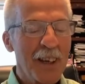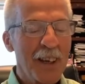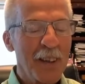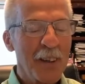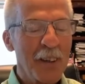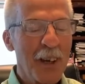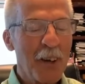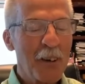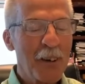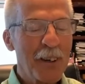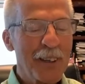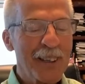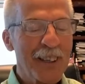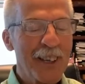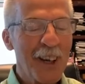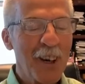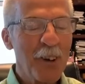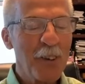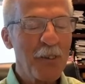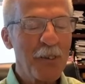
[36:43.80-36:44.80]
thou art
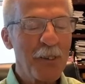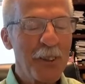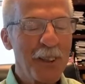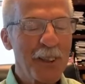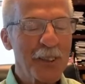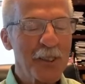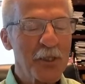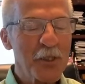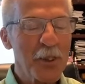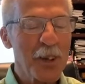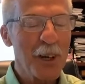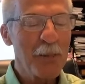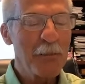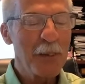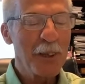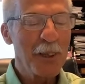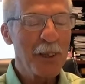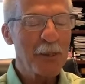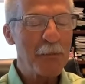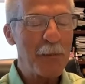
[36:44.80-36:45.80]
careful and
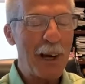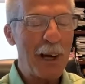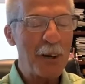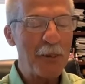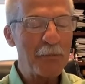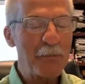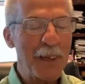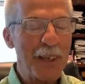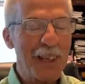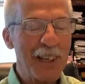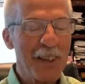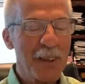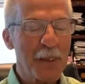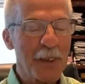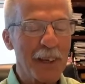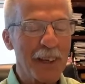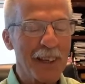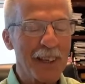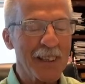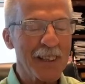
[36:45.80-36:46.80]
troubled about many
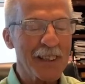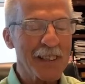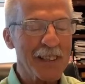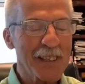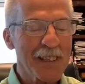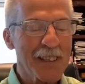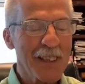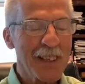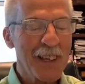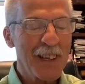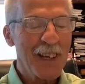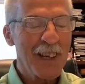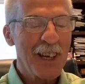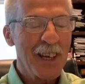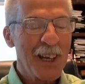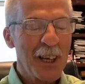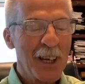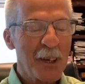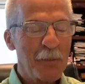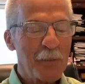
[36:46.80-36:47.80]
things,
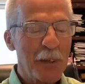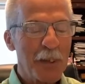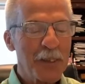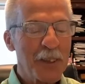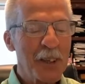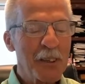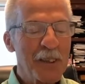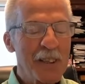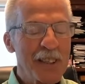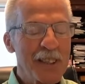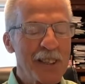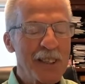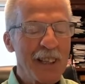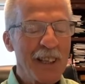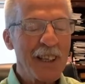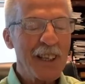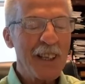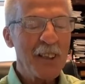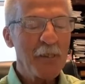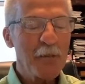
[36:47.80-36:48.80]
but there is
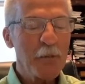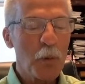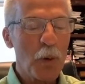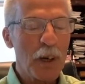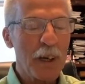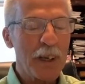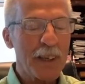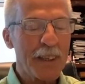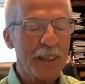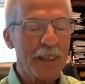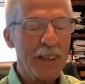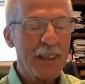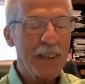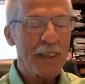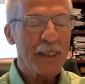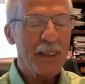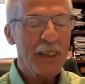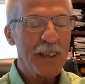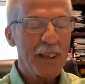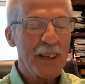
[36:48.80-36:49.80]
need of one
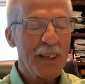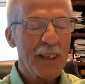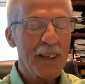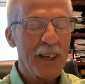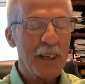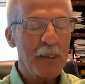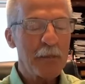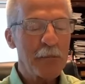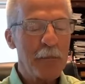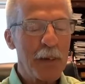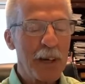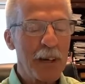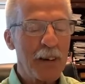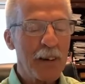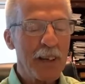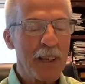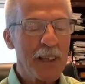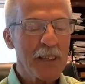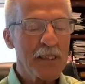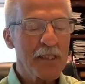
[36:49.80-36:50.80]
and
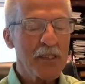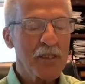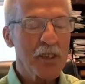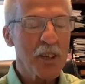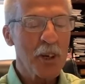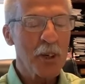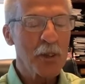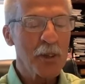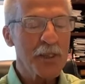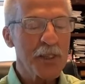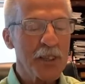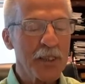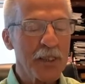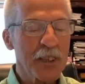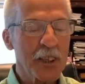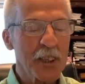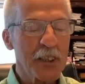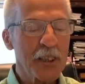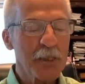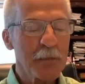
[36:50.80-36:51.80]
Mary has chosen
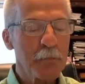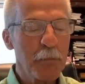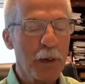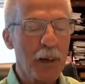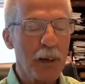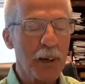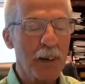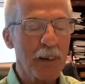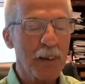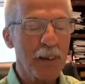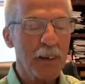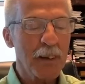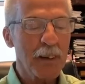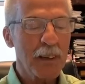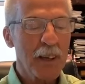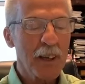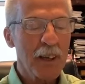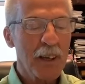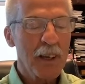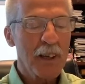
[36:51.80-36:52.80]
the good part,
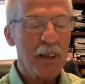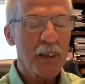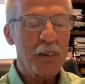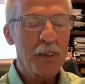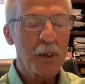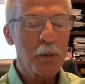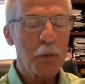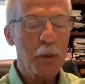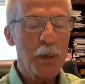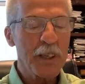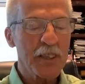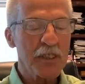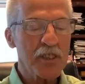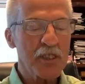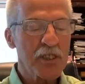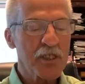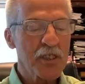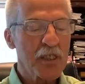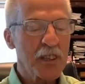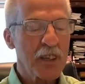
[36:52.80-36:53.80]
the
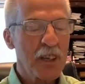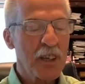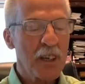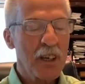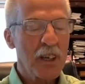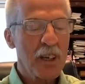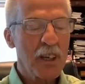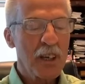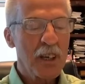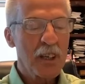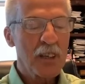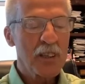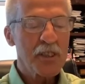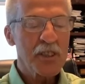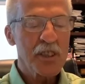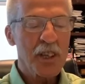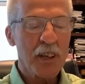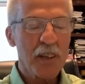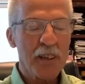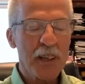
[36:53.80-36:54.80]
which
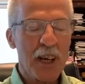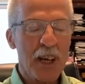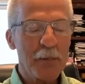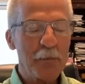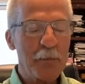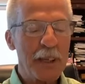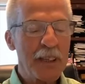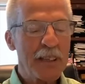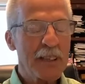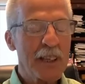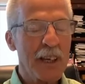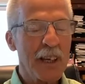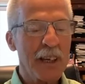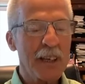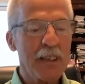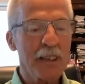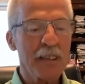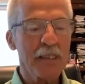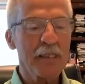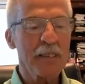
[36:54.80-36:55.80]
shall not be
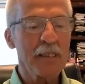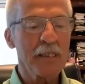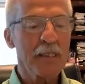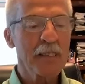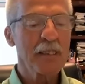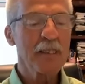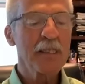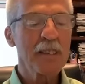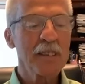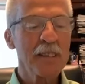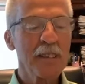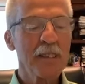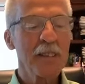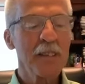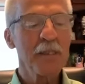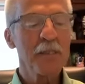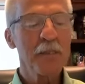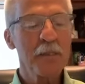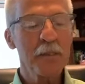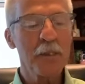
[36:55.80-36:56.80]
taken
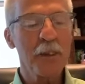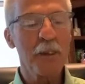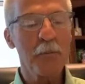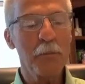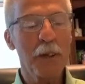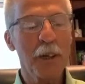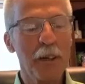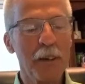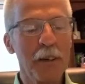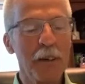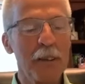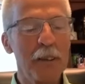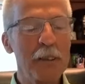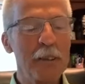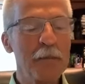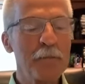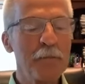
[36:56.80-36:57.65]
from her.